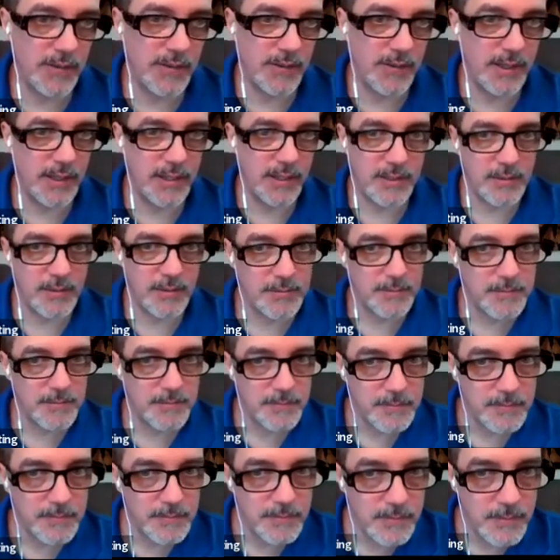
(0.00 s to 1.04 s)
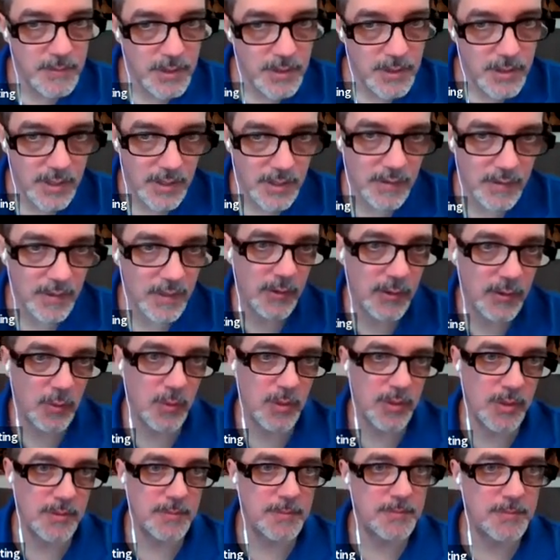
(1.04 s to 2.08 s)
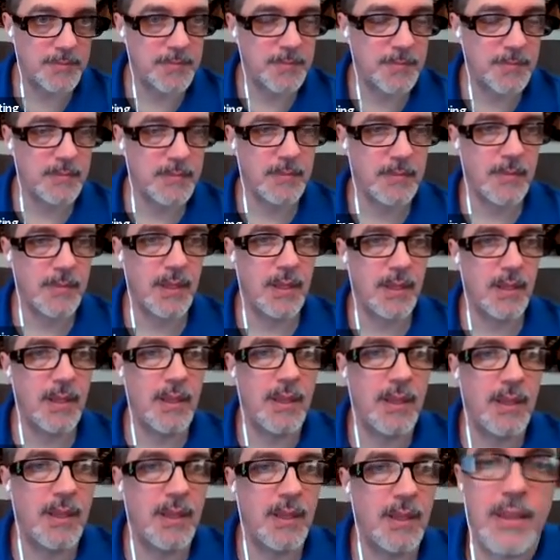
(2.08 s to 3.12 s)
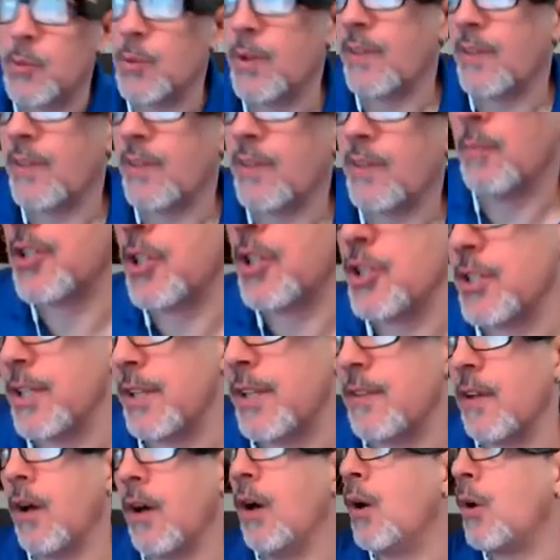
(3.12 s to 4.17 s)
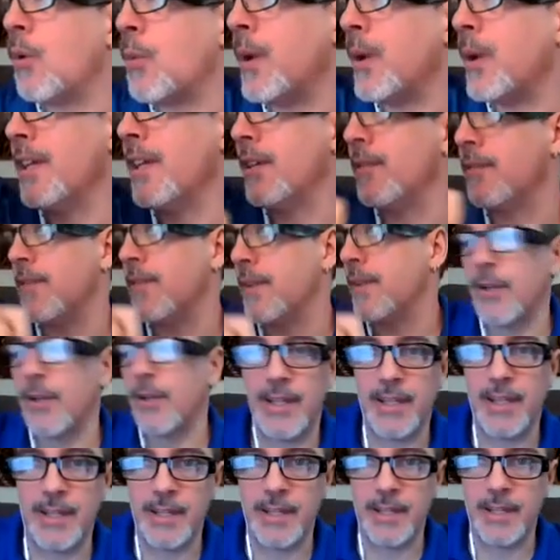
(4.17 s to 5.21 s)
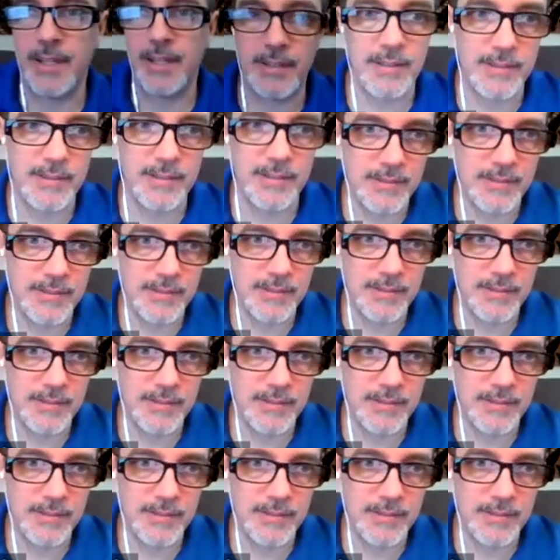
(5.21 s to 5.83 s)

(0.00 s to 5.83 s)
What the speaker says: sheet set, which is this one. This one has a bunch of sheets already configured in it.